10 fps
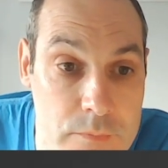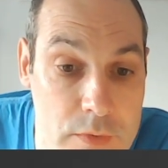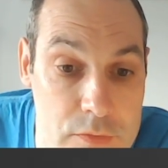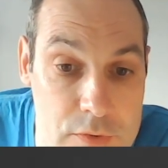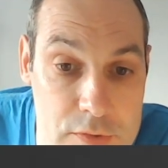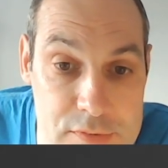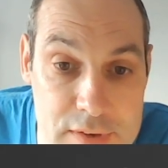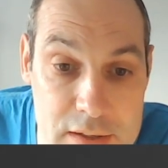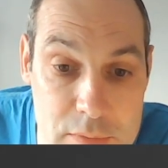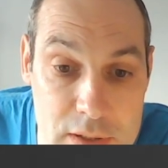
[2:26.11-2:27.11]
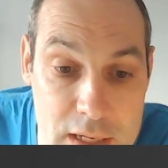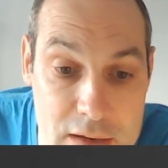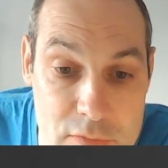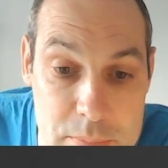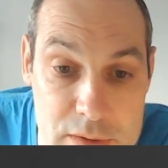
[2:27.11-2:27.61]
So I'd say we're going to
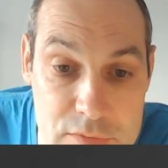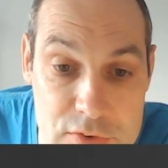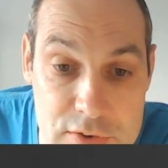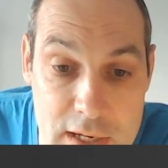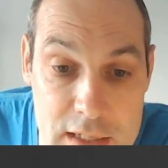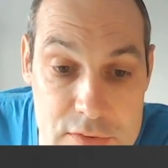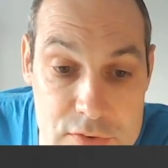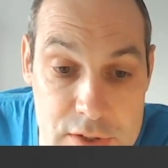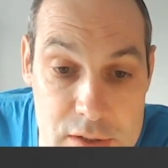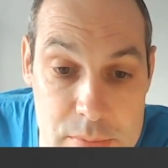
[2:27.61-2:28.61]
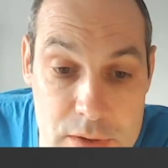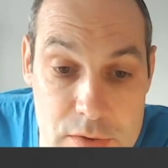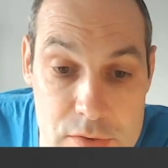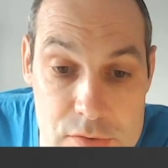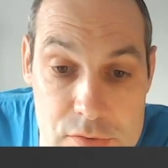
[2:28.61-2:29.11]
have a bit of a challenge here,
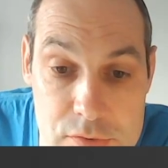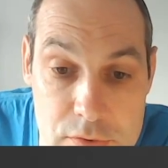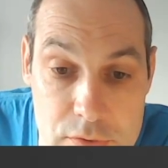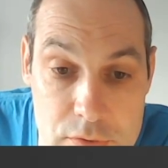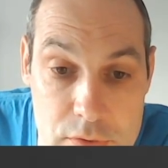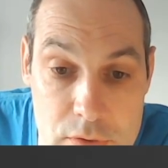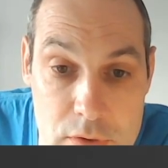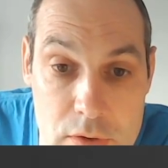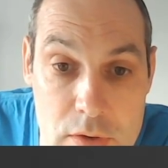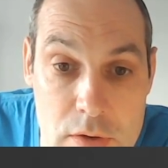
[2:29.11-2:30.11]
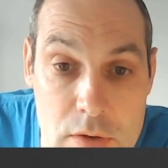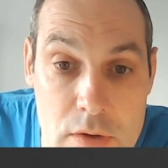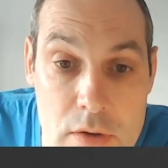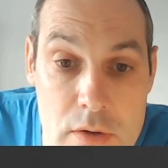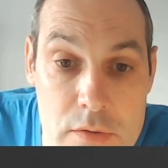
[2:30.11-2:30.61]
because
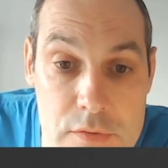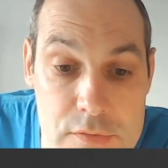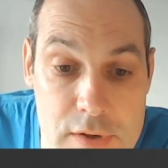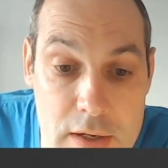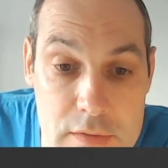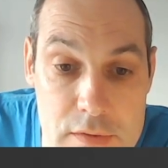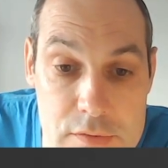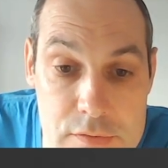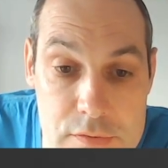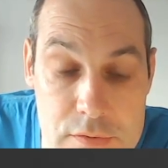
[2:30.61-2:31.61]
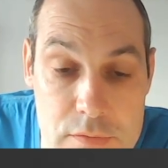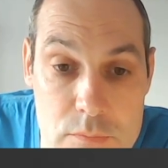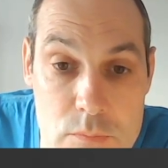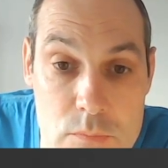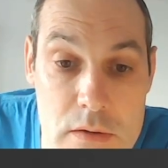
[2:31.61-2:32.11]
let's attack this.
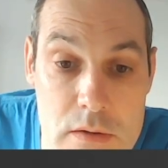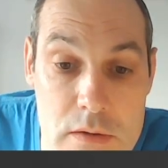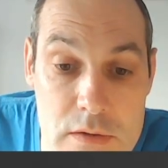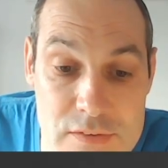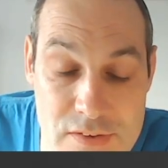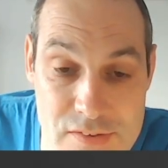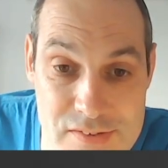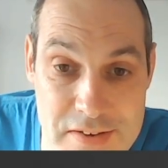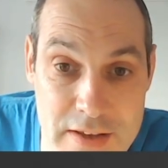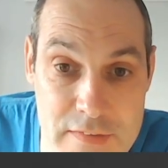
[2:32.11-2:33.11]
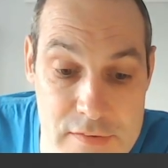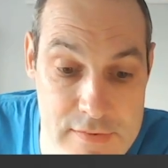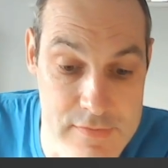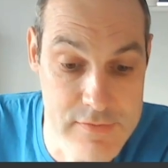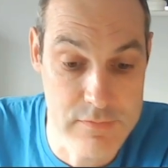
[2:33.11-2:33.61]
Because as I say, this
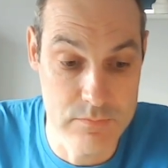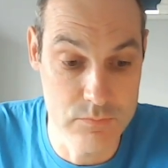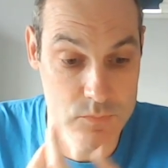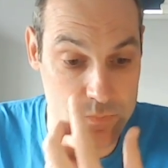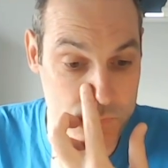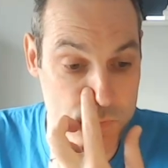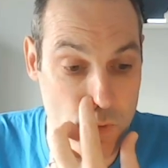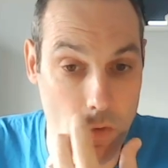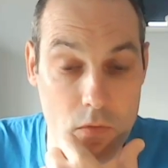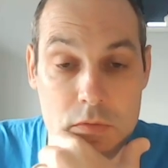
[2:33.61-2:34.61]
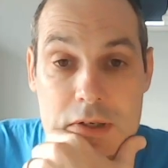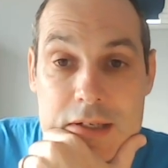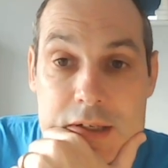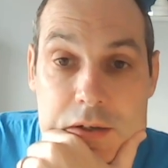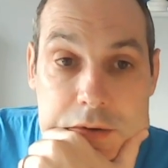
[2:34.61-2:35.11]
is not
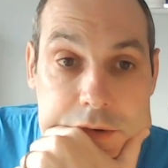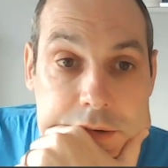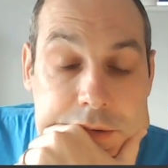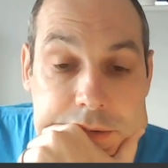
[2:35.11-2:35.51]
really our